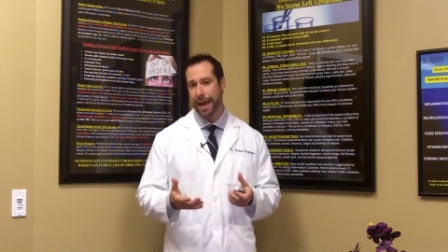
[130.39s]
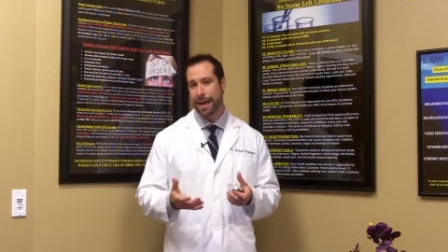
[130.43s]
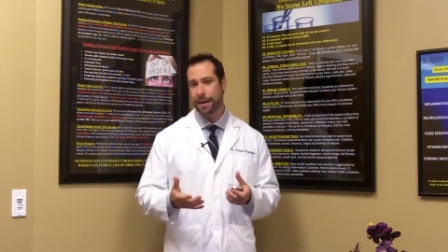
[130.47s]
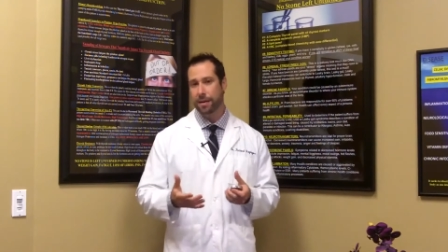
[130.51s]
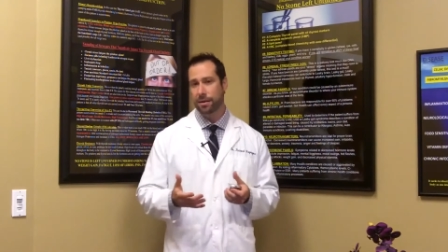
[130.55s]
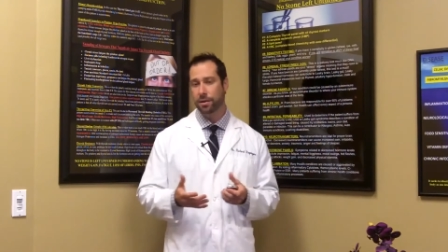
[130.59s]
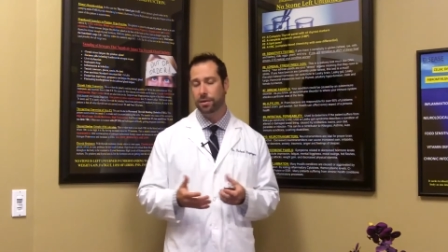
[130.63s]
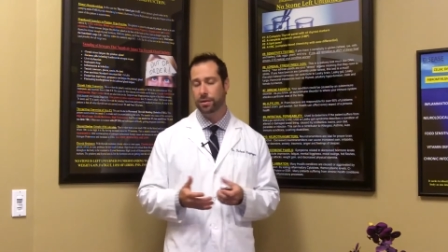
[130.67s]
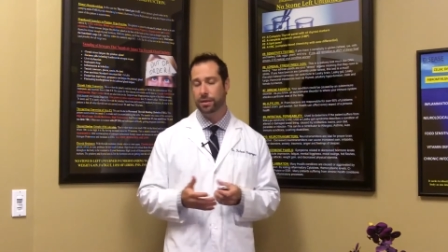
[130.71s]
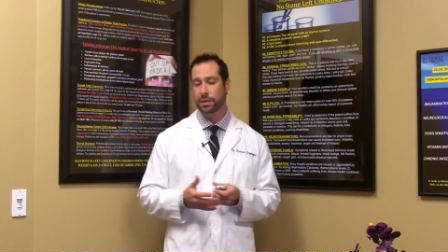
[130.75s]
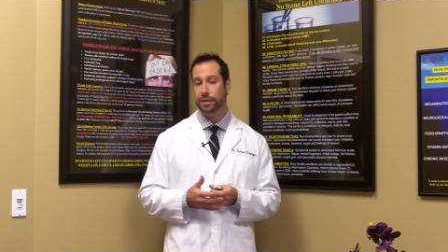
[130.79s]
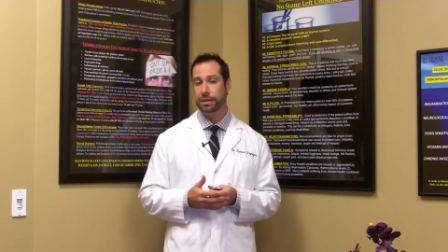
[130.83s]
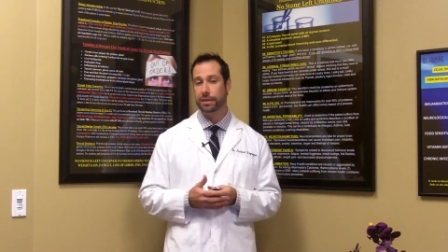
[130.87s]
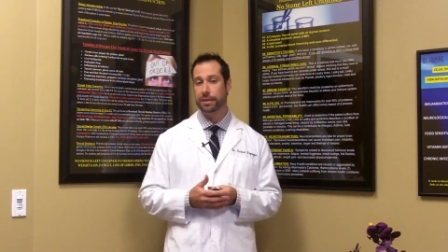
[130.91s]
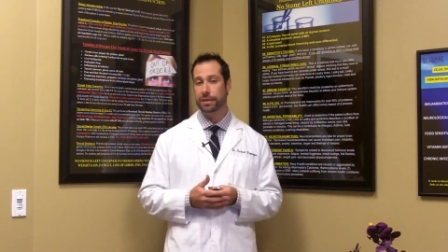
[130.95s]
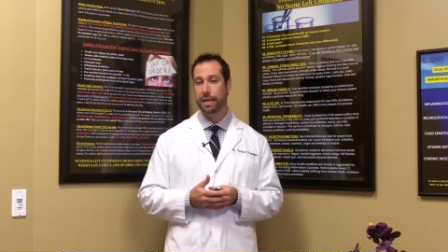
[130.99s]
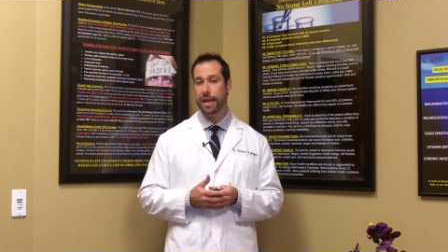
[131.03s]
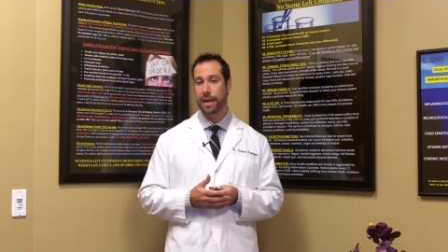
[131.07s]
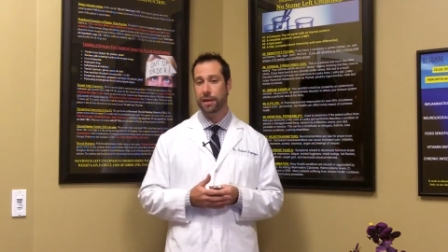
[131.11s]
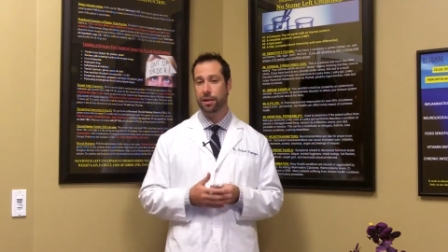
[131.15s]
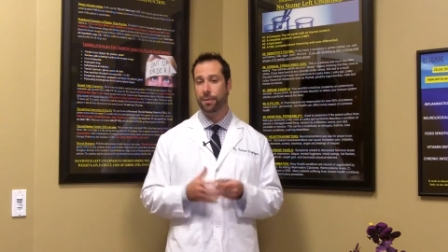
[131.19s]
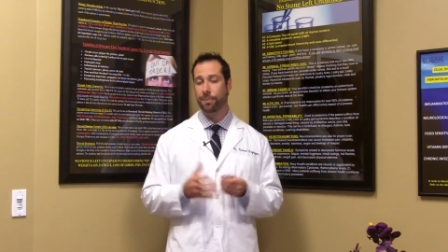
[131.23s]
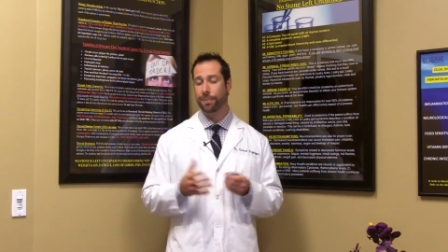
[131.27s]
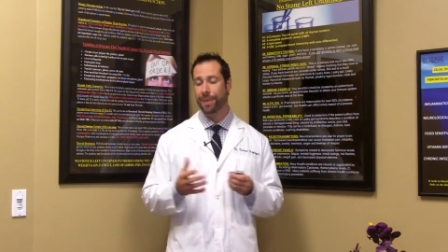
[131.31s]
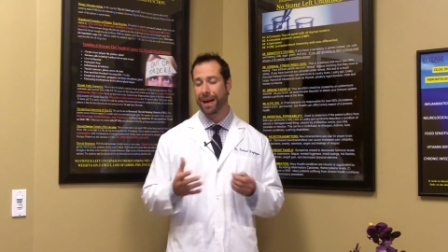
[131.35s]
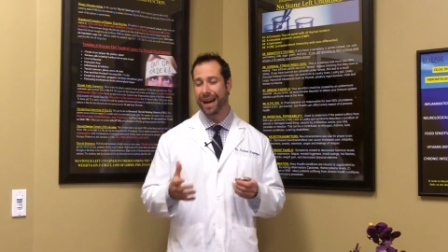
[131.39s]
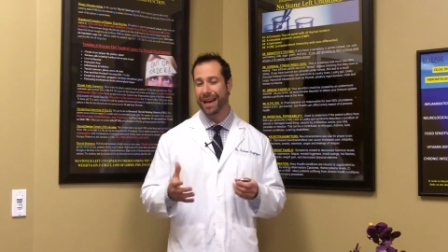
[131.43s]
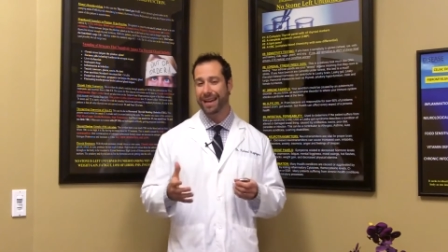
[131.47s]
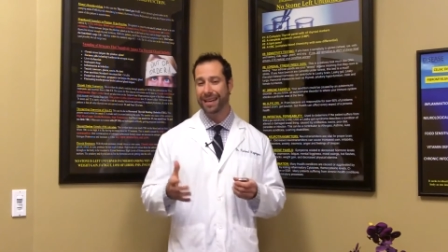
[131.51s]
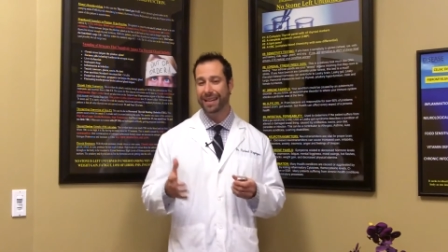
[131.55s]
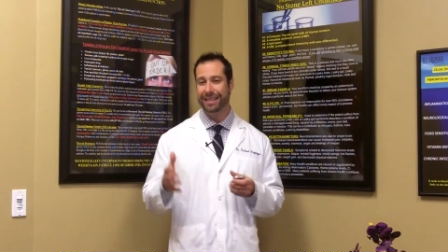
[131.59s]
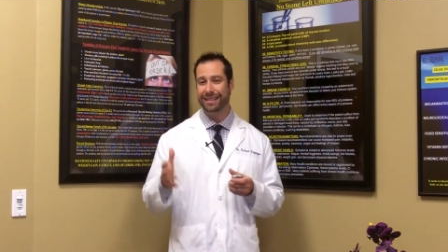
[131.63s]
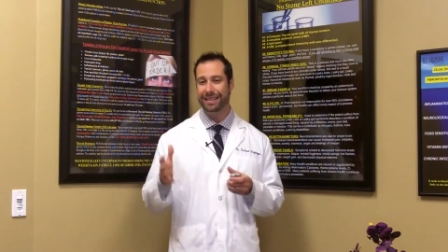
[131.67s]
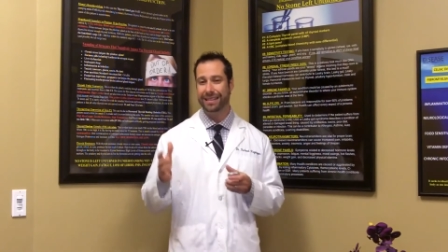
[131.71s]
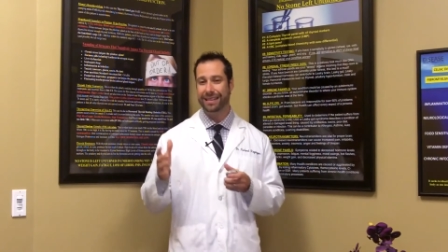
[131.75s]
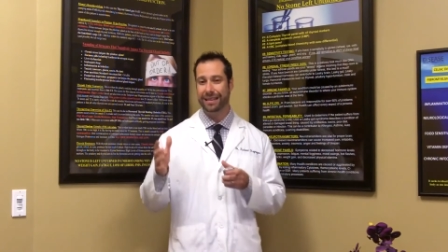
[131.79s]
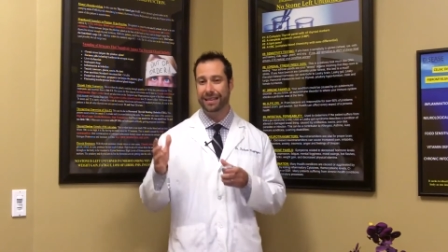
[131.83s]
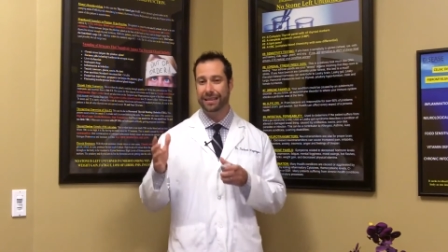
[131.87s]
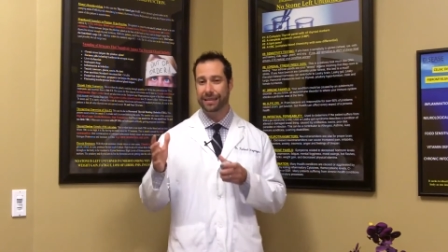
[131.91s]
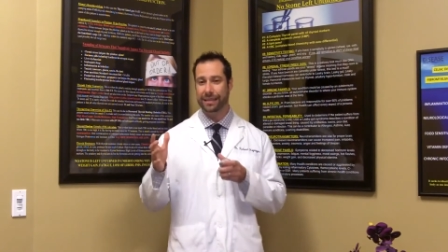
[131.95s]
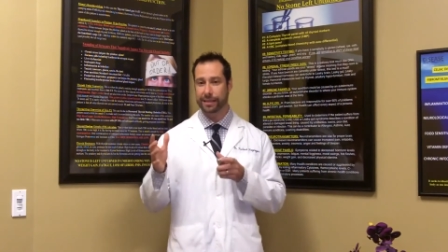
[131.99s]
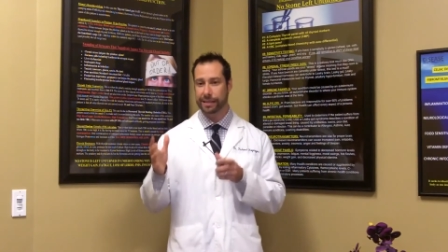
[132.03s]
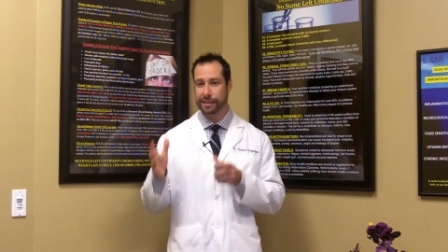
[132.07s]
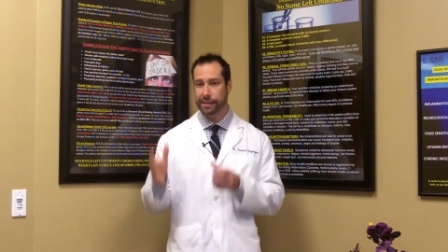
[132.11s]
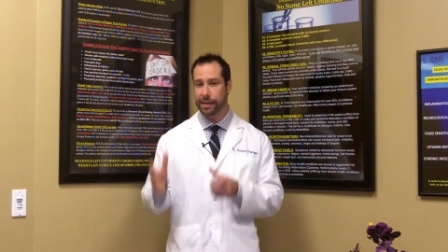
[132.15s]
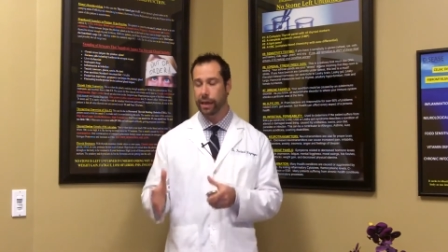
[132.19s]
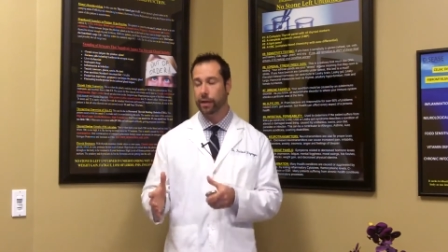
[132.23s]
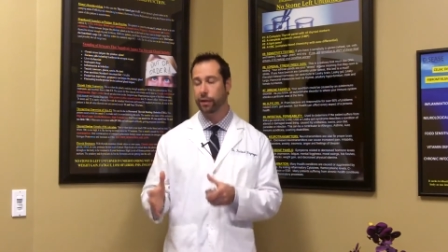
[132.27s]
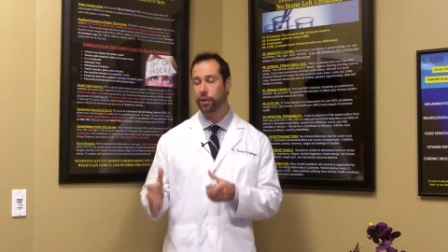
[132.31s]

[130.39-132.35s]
The bad news is that your body's